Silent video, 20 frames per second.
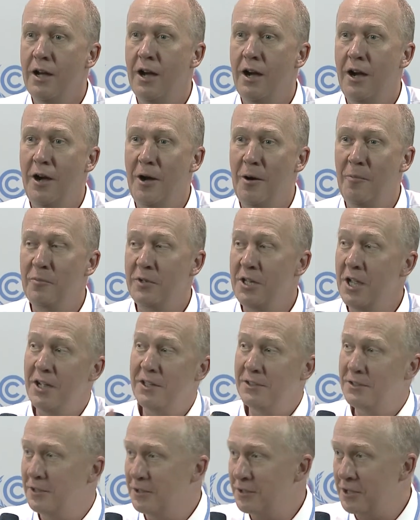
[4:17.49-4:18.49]

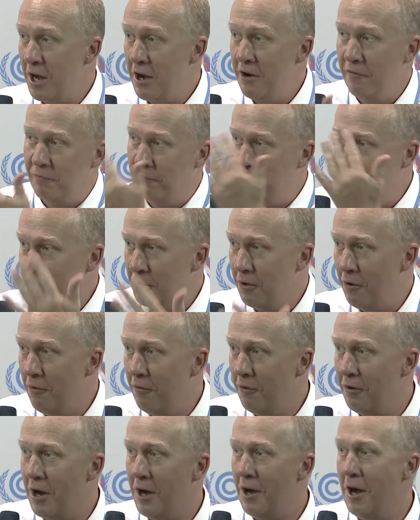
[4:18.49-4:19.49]
Yes, it's kind of
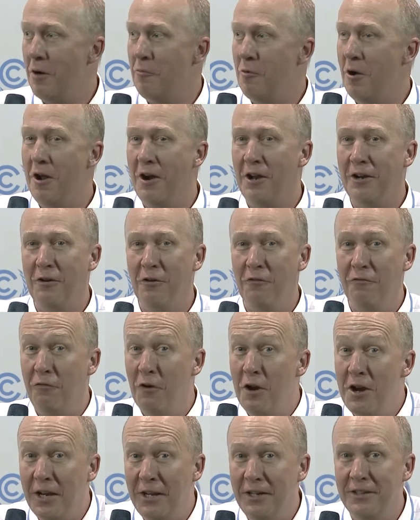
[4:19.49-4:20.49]
ironic or
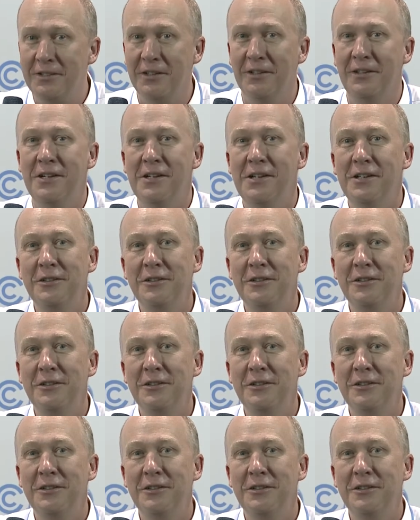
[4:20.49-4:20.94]
funny to